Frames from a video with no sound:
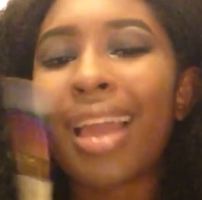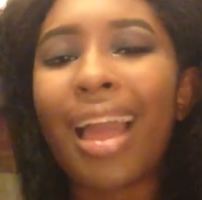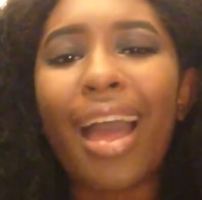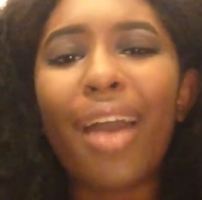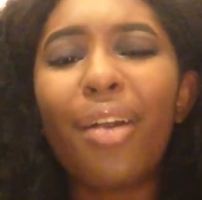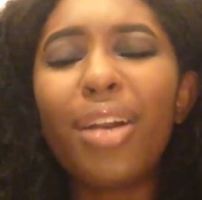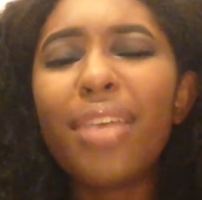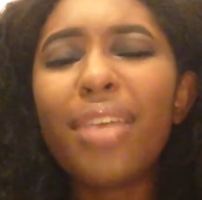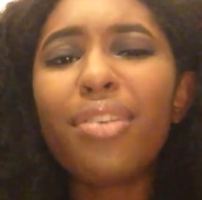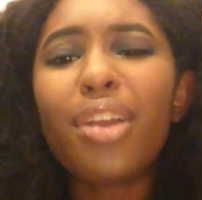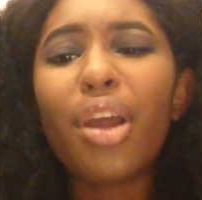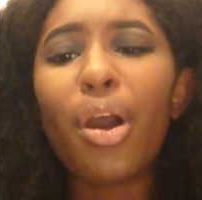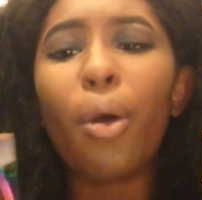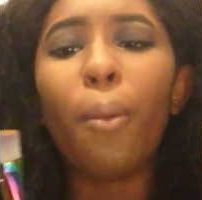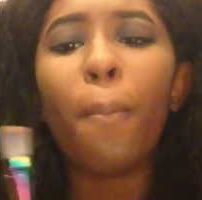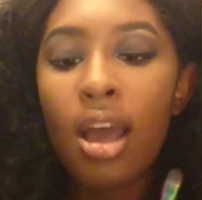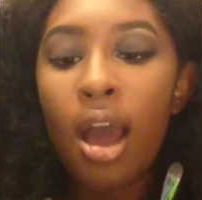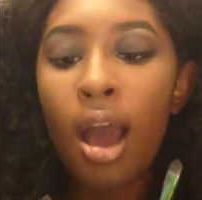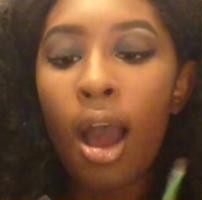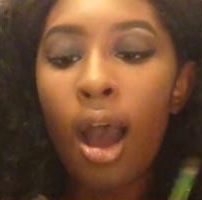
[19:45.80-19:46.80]
I don't even
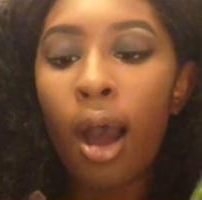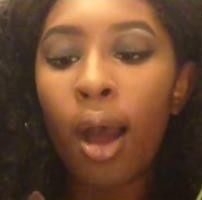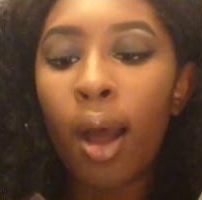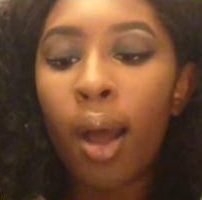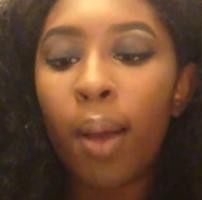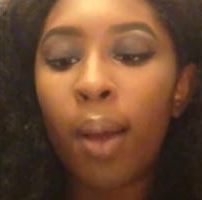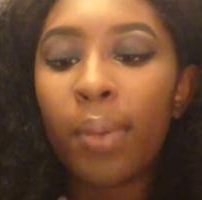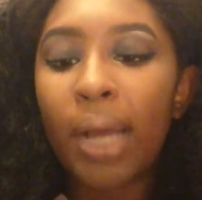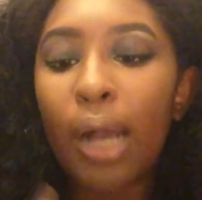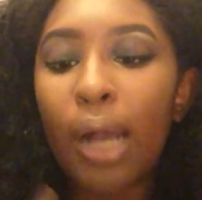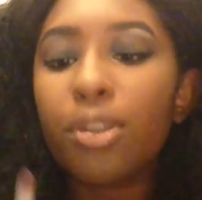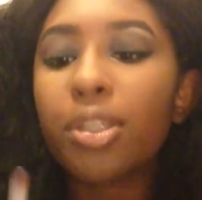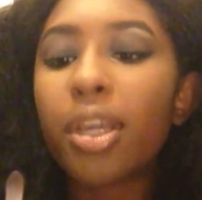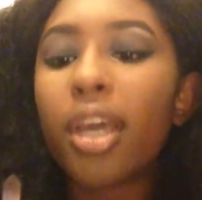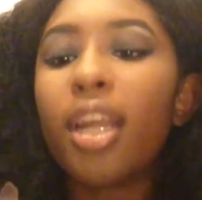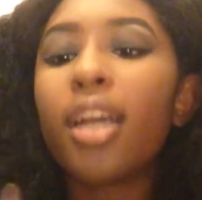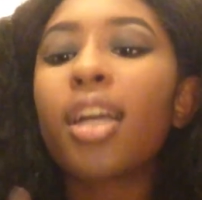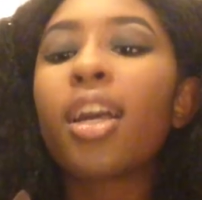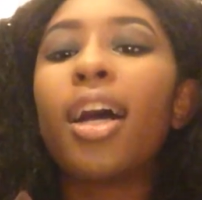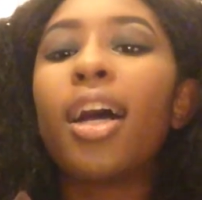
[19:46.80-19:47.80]
know. I was
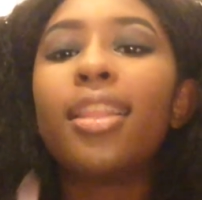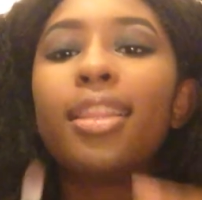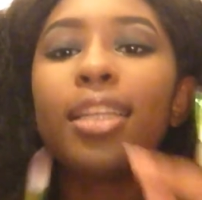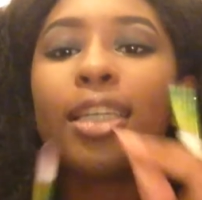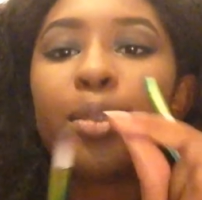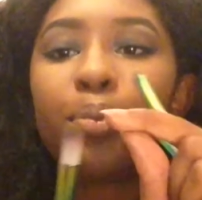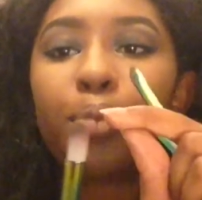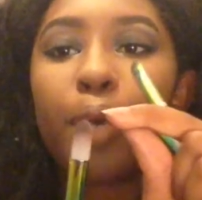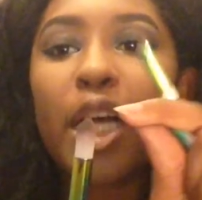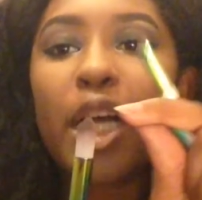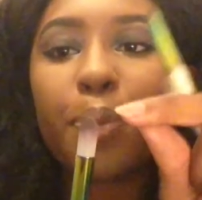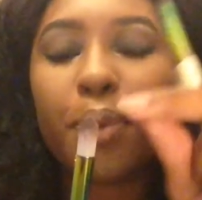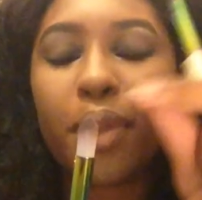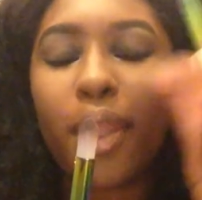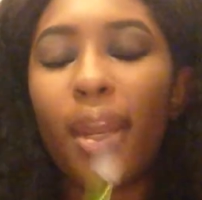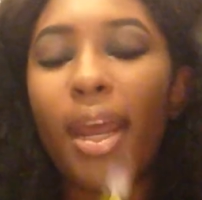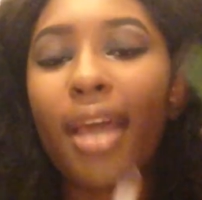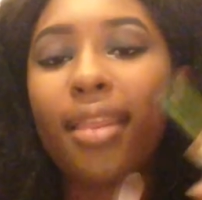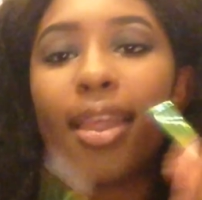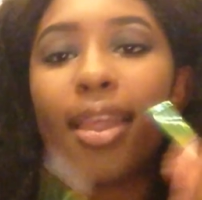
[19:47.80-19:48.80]
gonna cut this brush, but
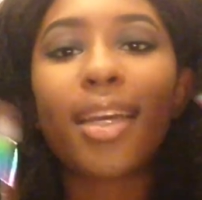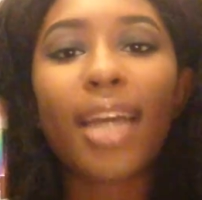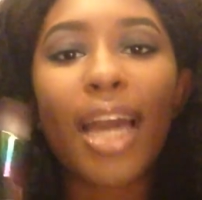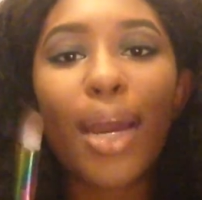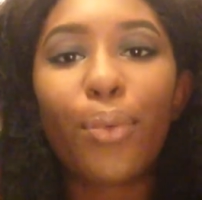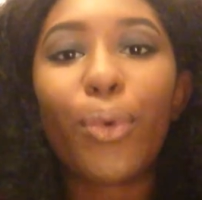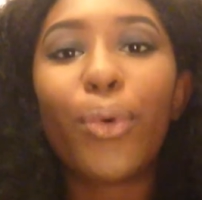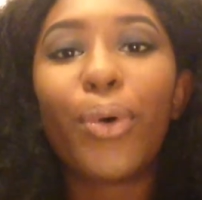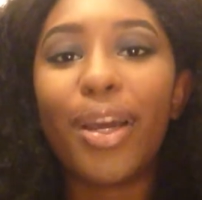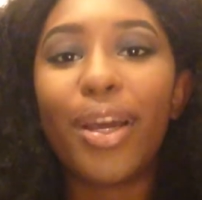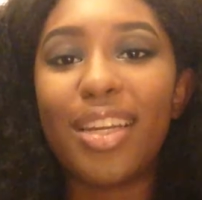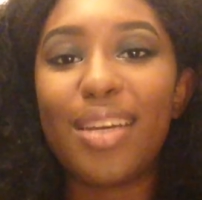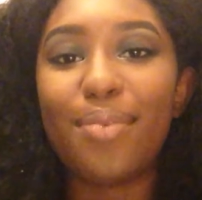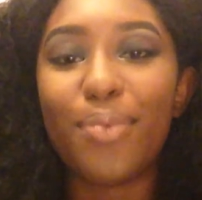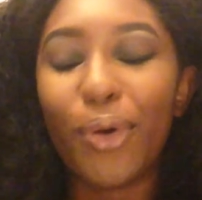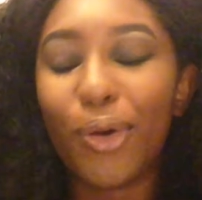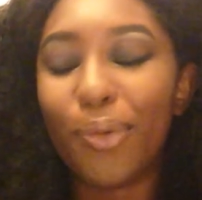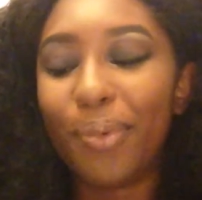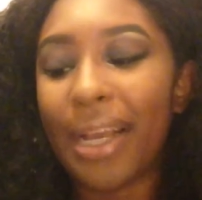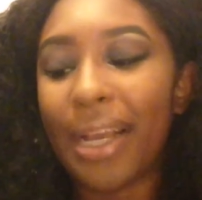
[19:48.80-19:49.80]
then I think I won't
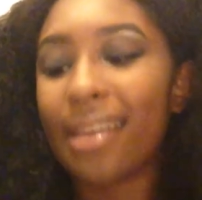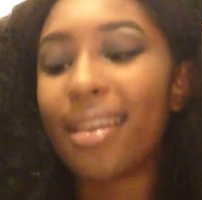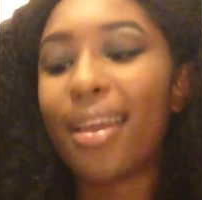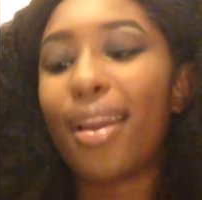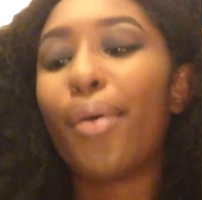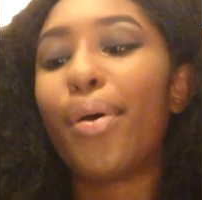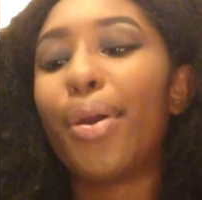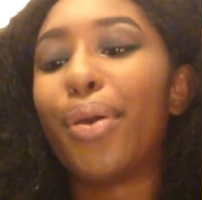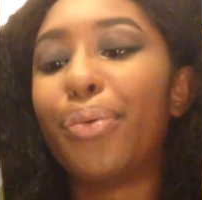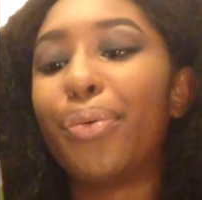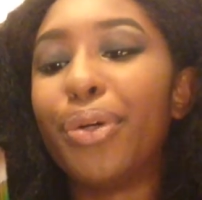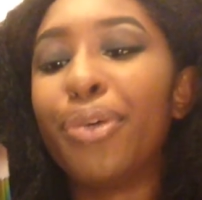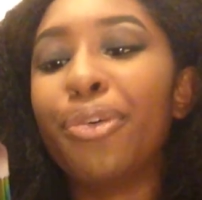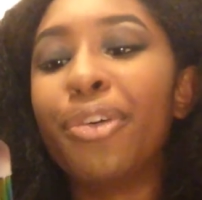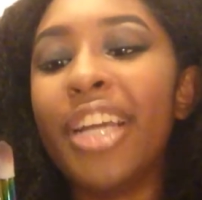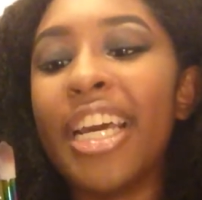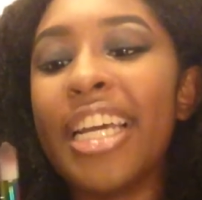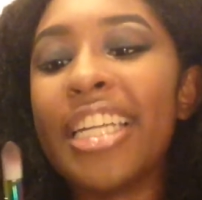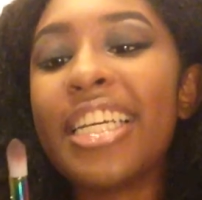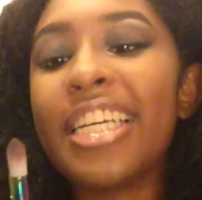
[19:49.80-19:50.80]
anymore because I don't want to
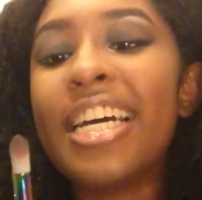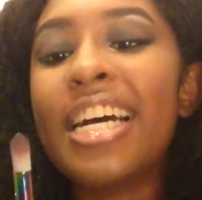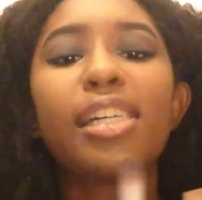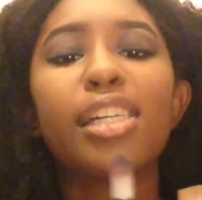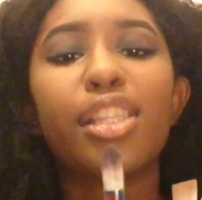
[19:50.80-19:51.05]
ruin it.